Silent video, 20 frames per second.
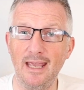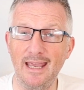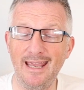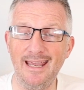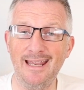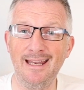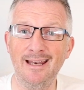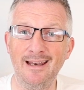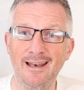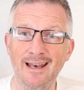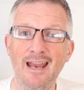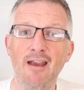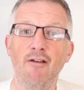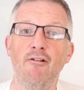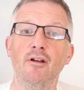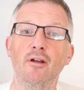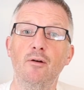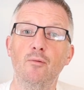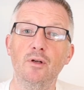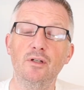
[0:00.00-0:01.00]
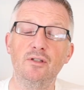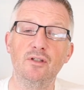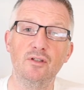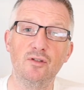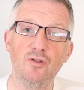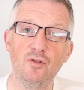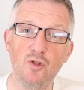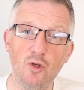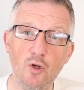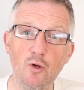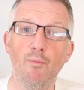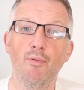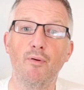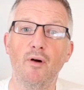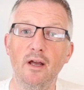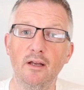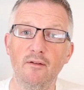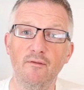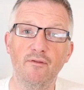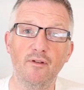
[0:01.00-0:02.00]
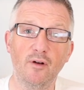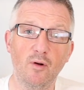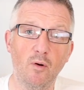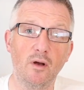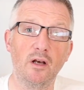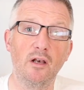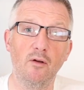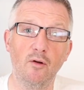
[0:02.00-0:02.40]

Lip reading: in an area which is too bright for quite